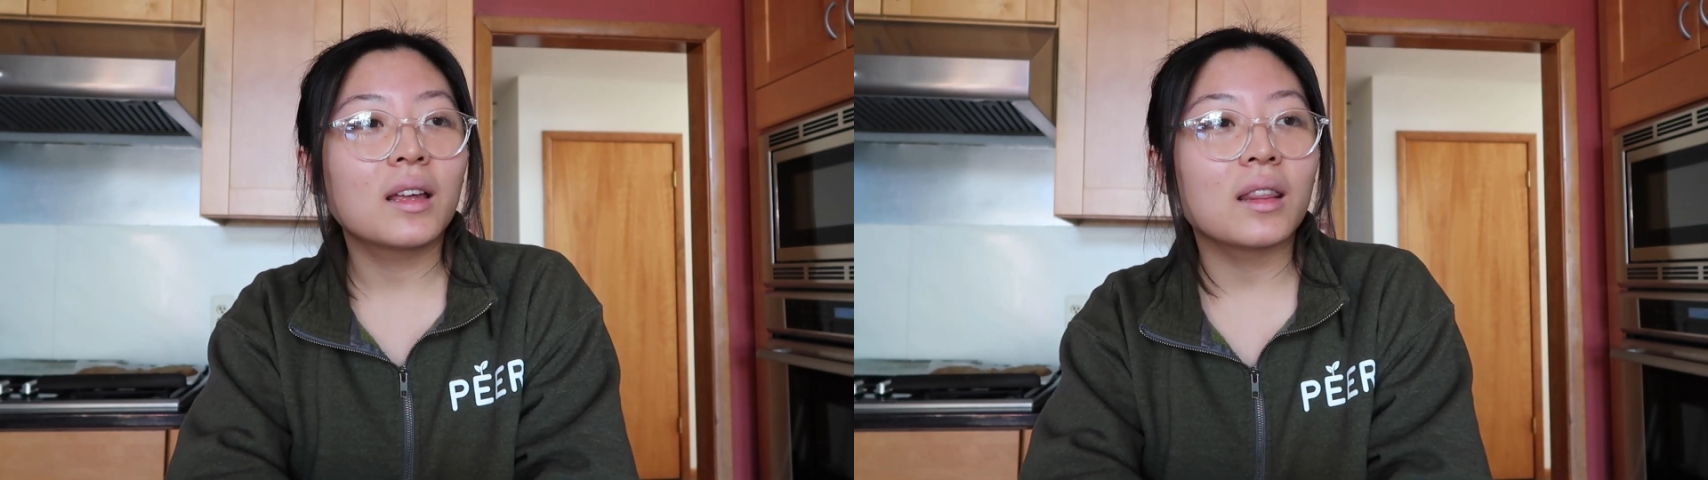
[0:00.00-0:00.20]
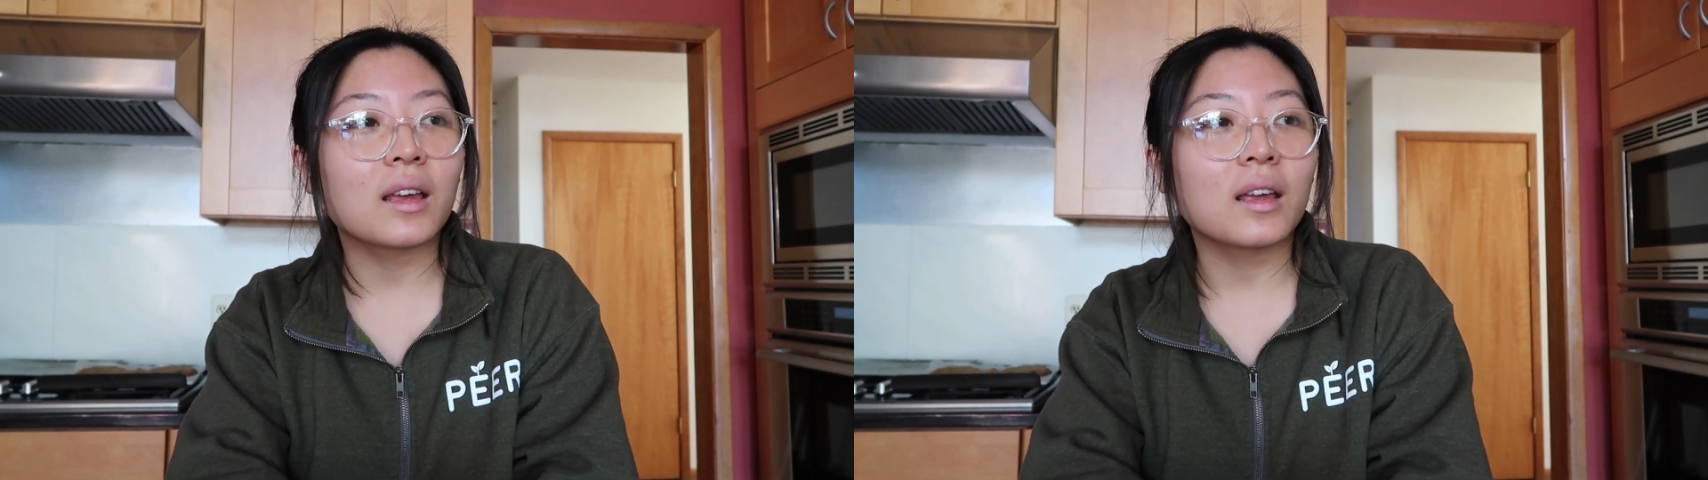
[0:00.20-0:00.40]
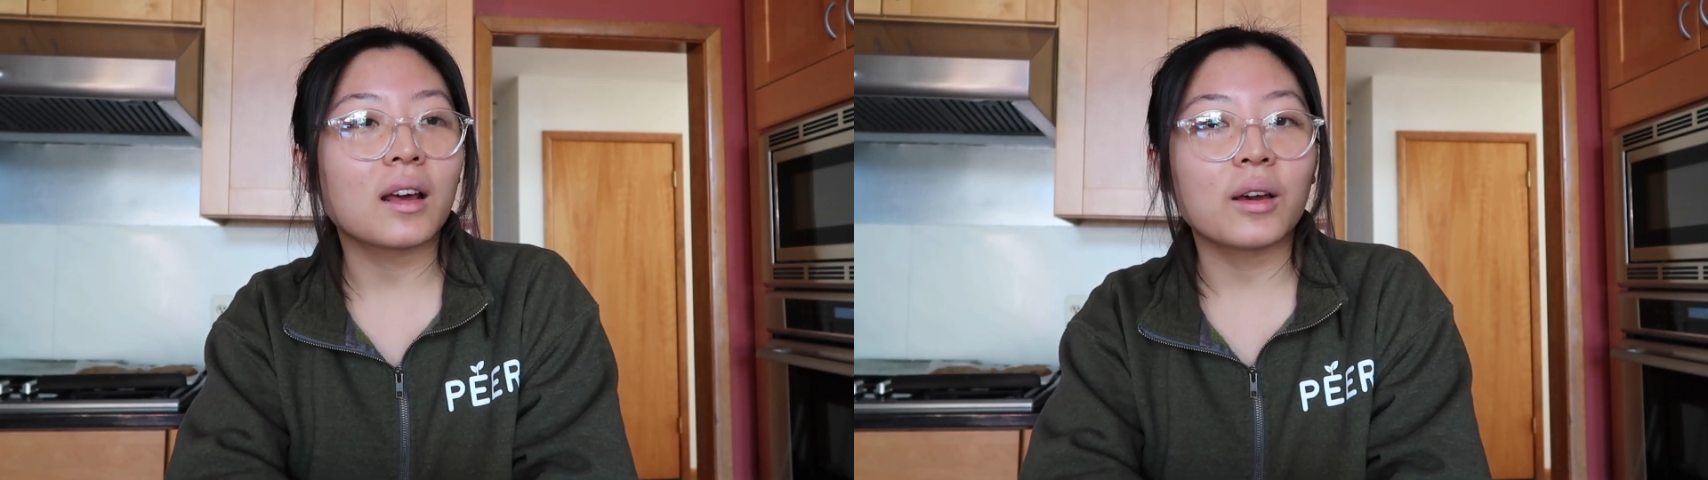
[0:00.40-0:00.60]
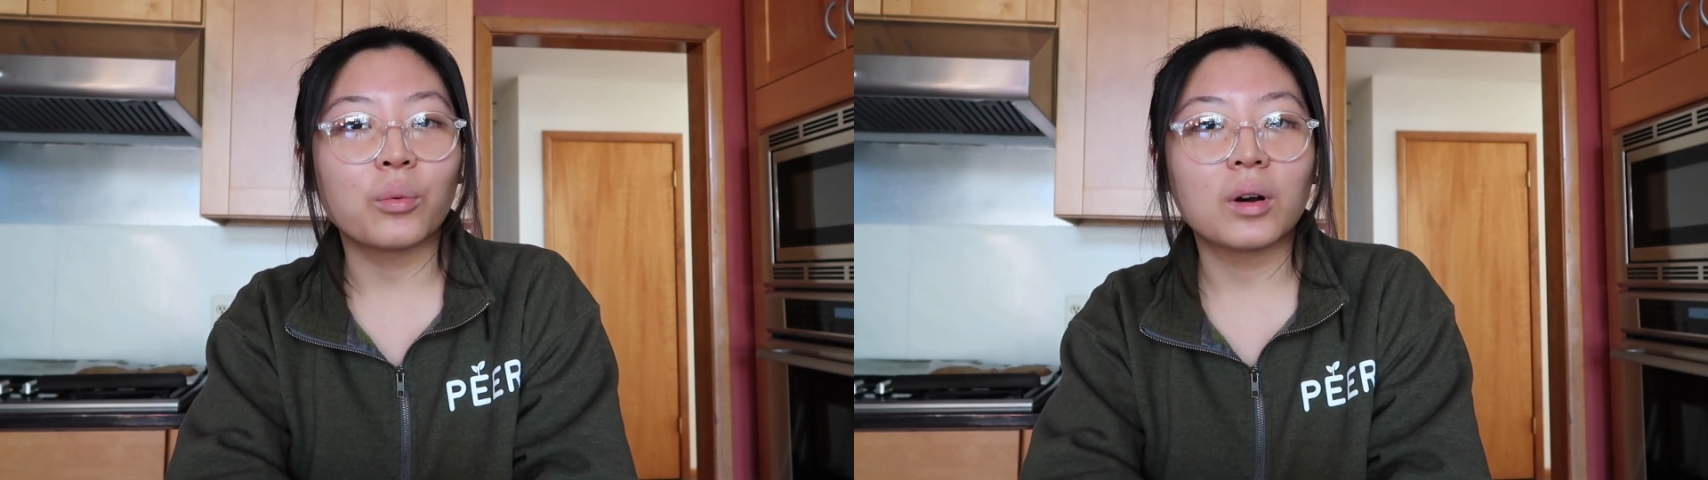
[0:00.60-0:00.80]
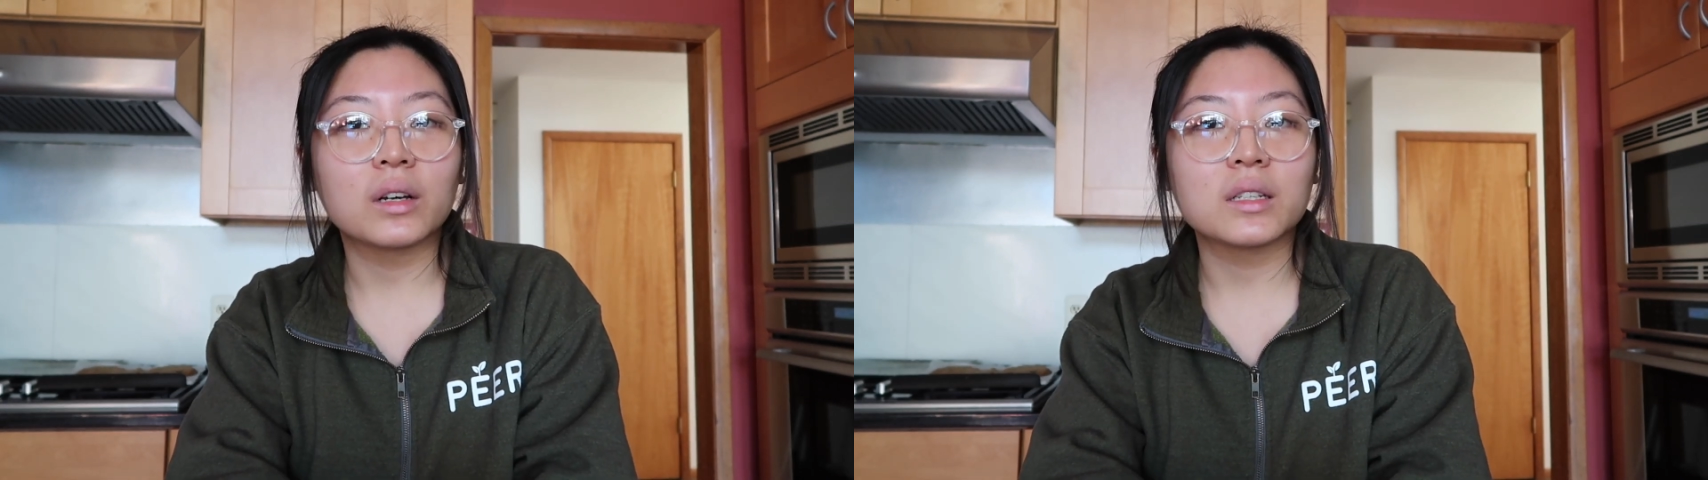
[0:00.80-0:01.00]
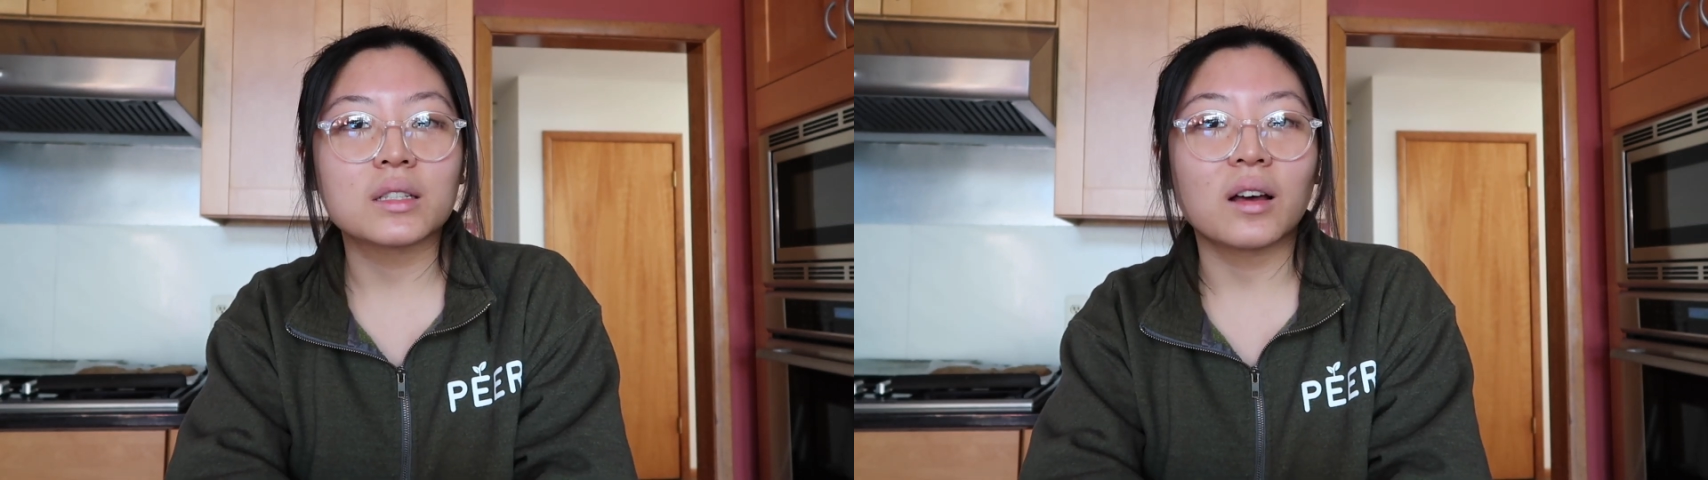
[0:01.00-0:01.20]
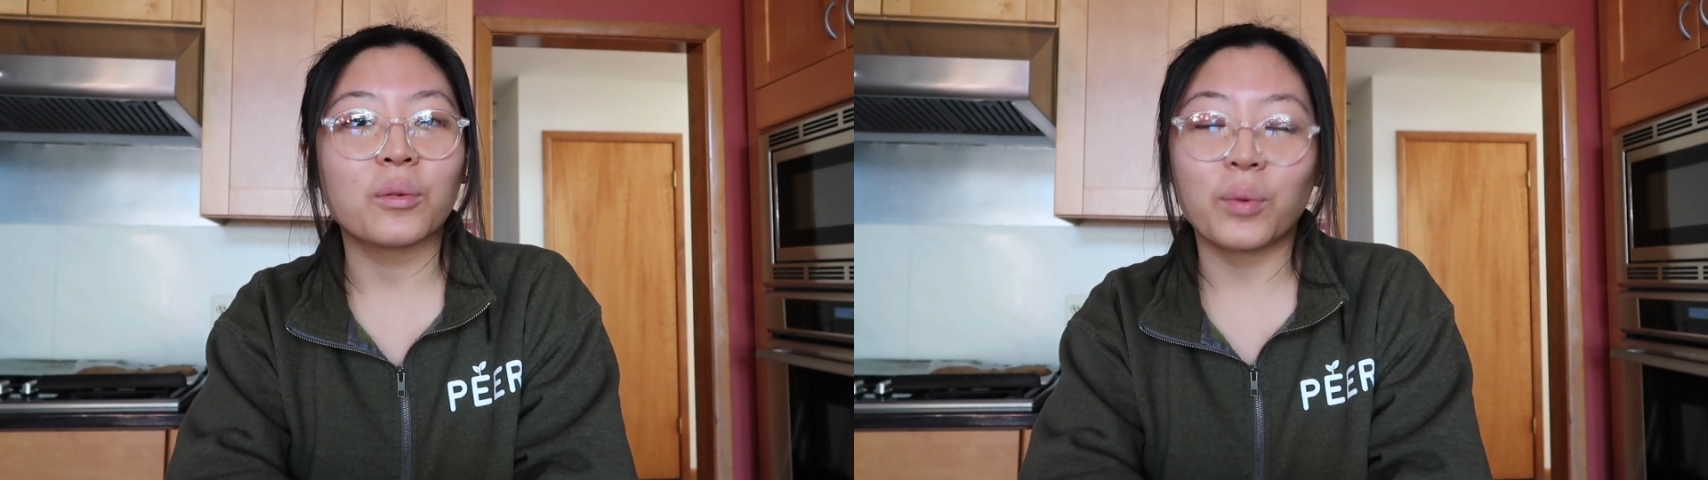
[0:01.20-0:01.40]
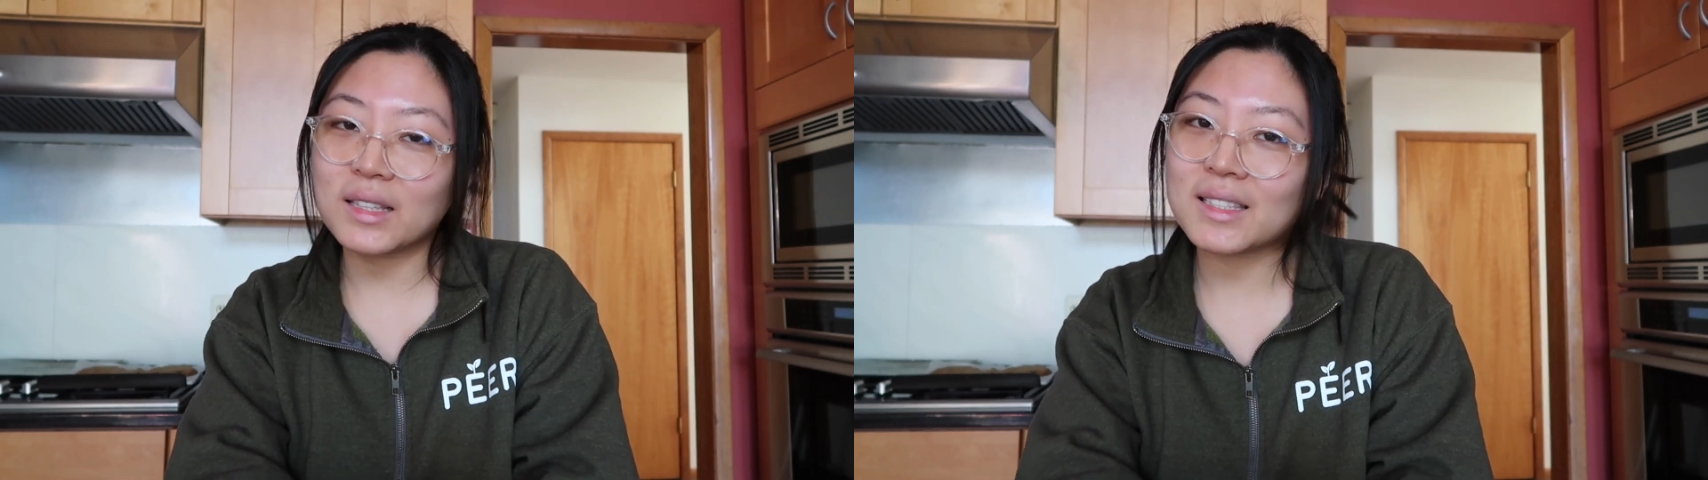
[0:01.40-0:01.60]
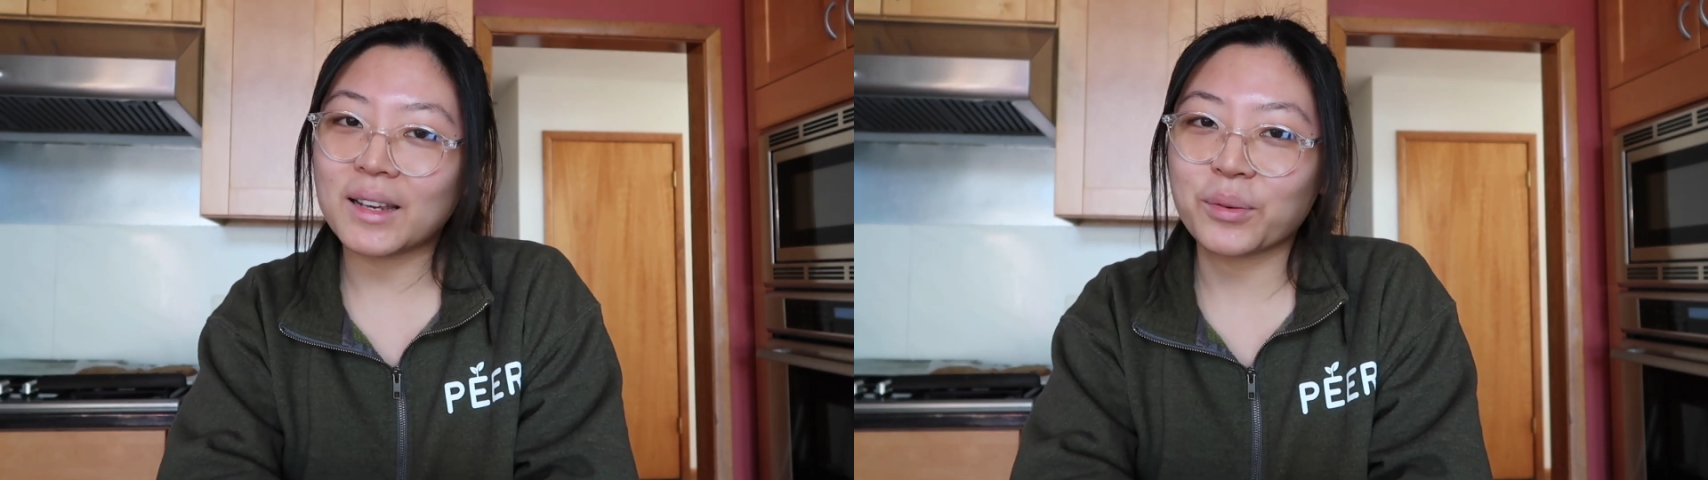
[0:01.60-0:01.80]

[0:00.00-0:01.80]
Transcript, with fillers: than I was on Wednesday